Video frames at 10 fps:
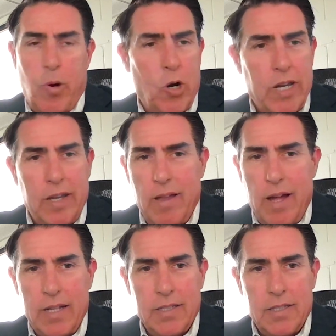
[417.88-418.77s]
parking
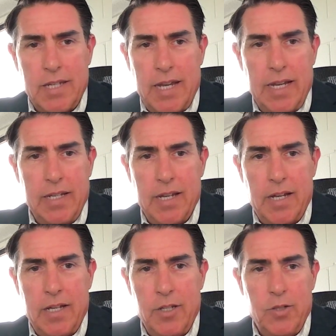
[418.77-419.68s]
lots getting
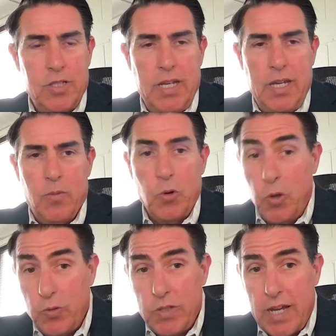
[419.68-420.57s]
done, you see
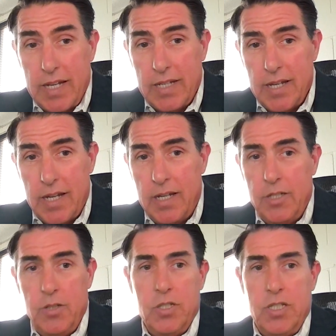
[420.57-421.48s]
roofs getting
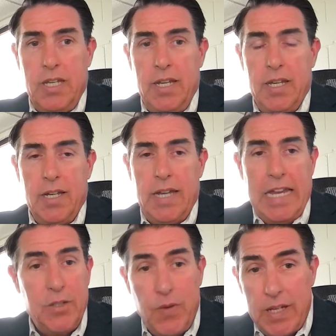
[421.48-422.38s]
done, you see
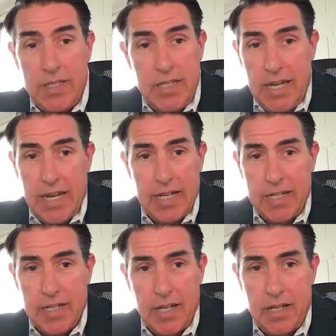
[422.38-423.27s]
HVAC
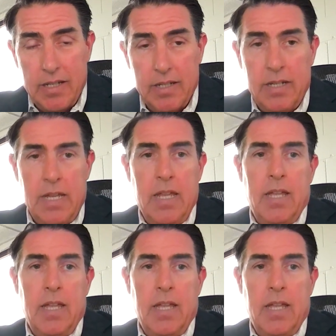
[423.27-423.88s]
getting done,